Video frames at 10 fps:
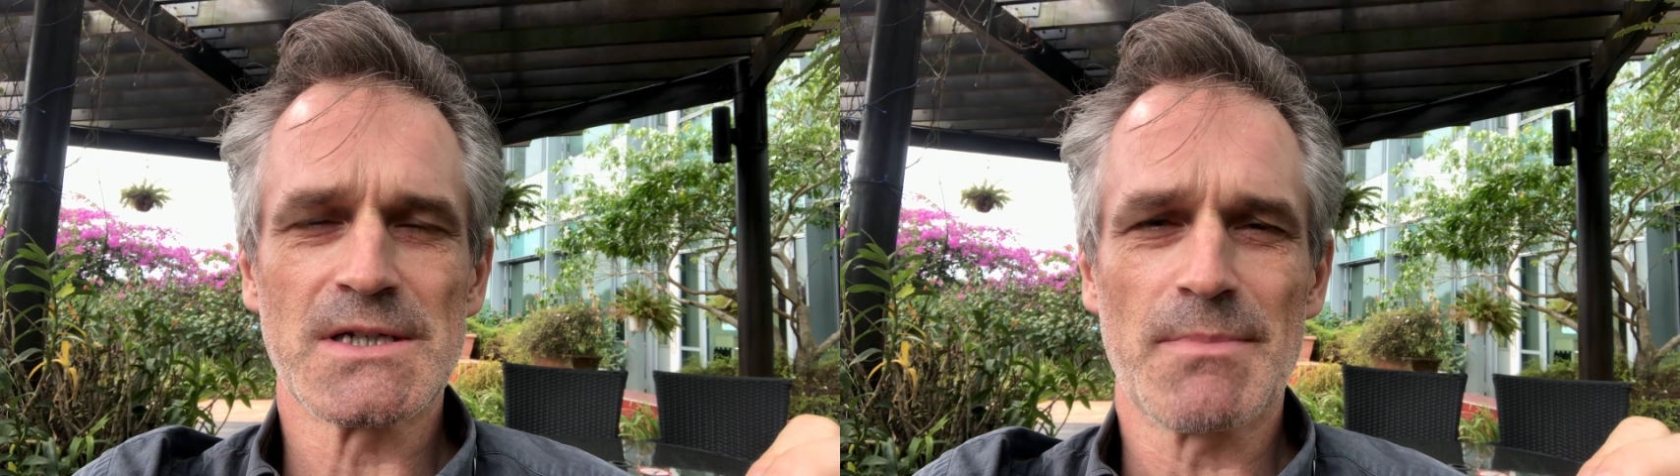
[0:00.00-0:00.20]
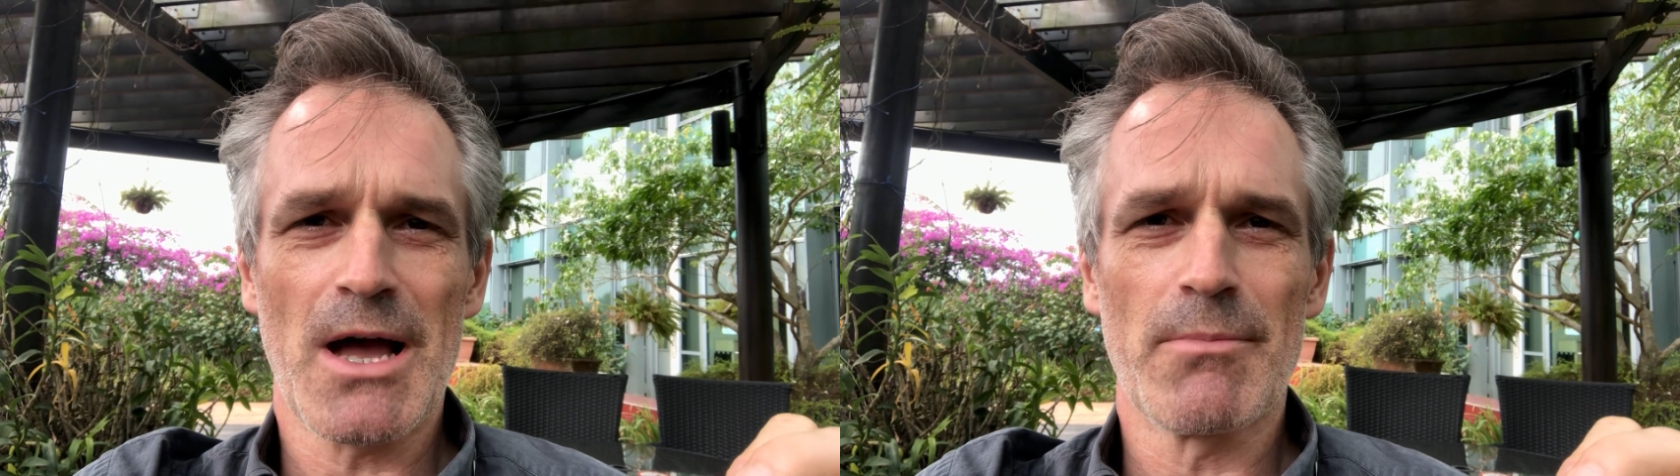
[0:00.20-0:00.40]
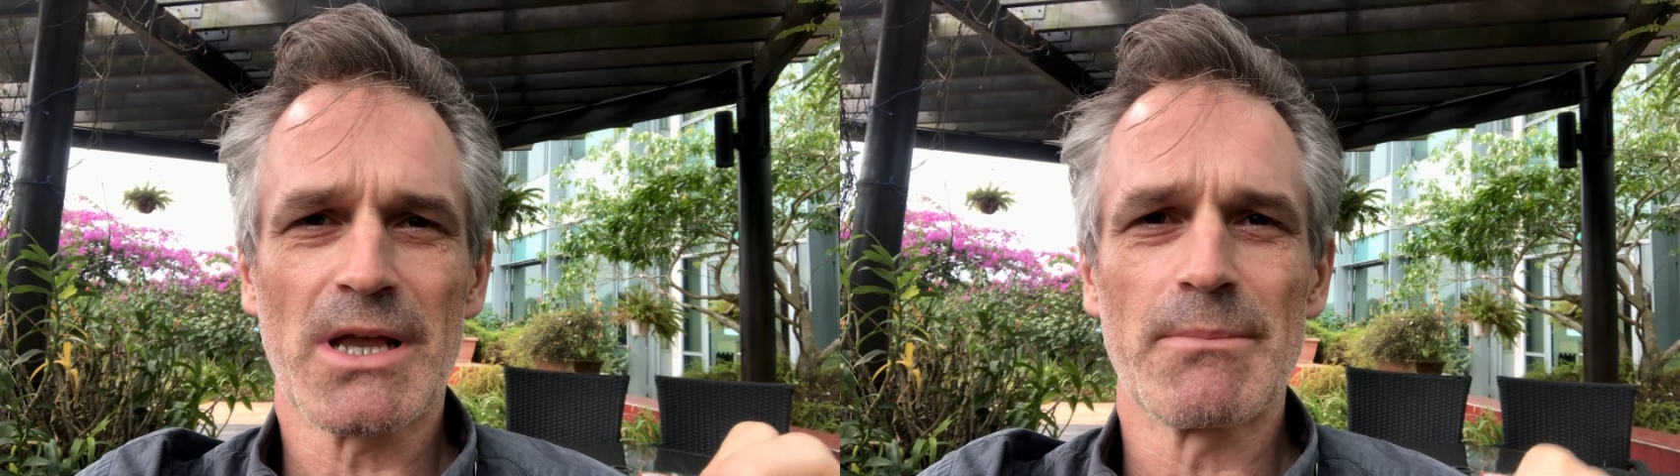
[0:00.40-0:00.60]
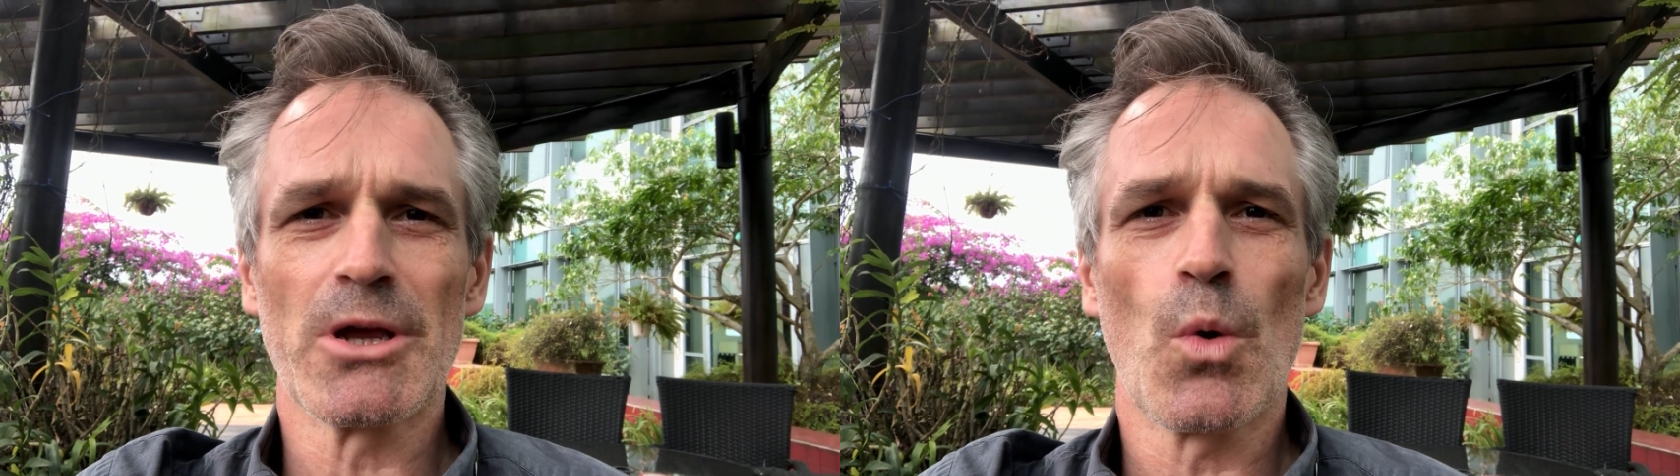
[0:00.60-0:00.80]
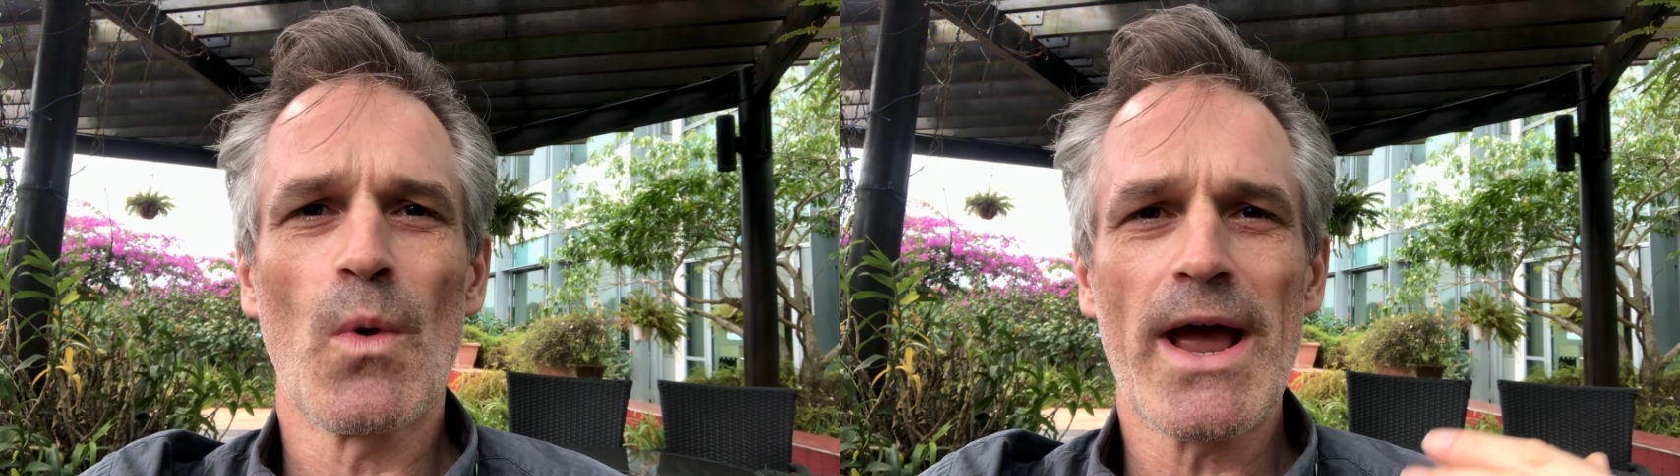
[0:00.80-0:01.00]
about becoming
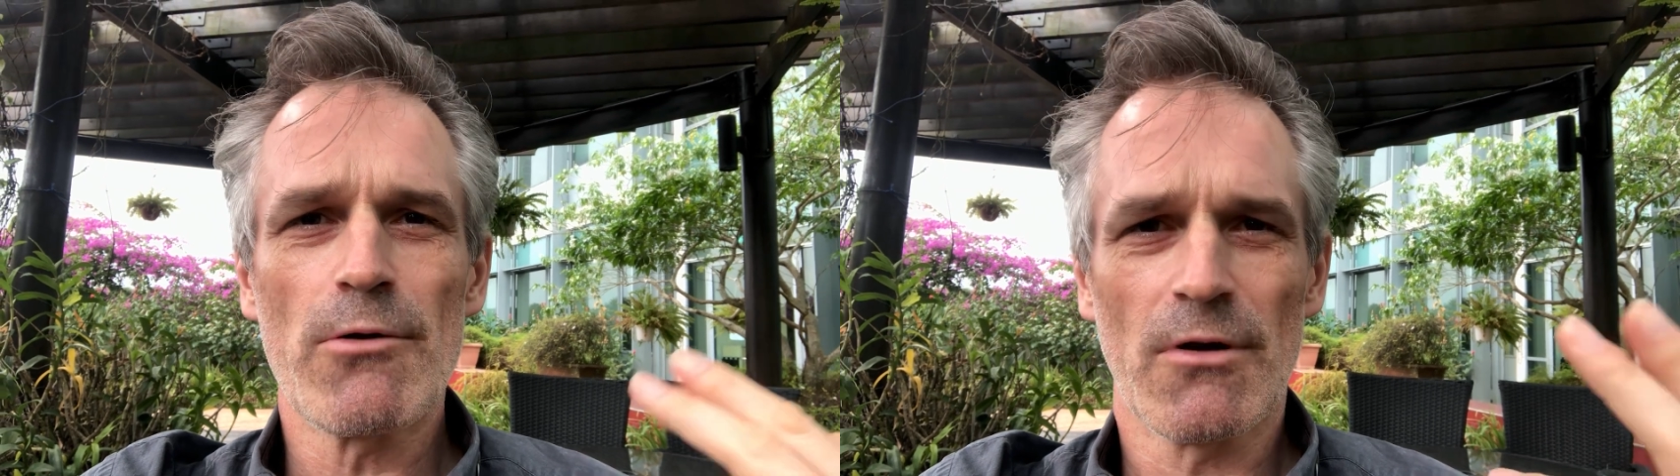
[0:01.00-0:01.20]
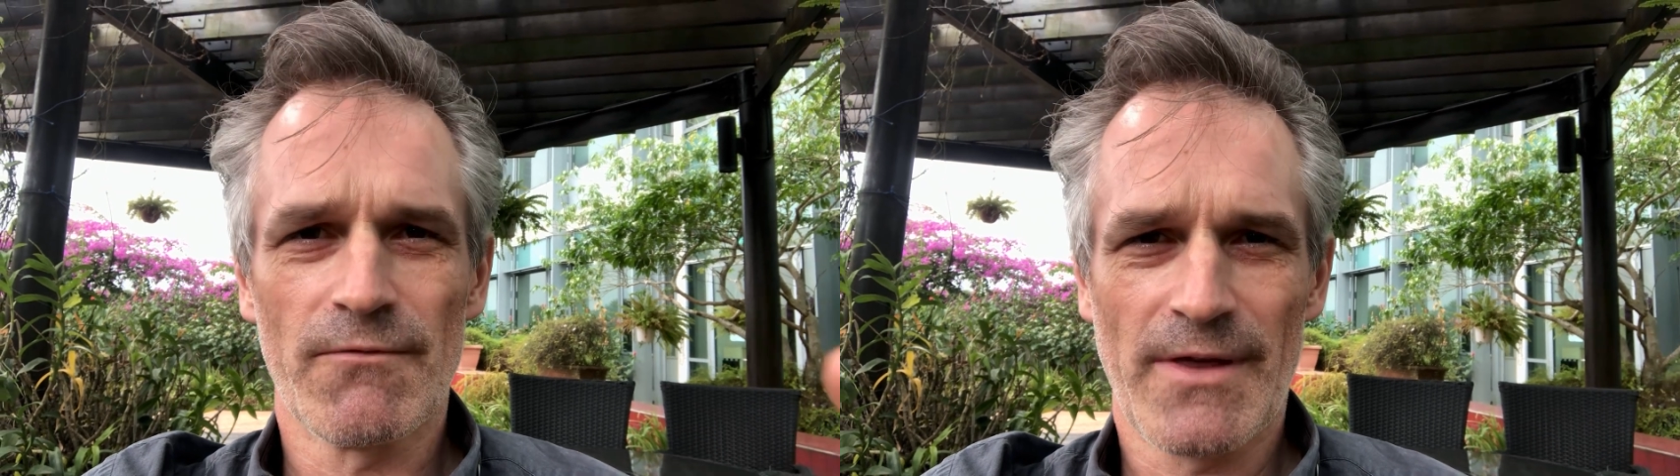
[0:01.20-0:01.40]
aware of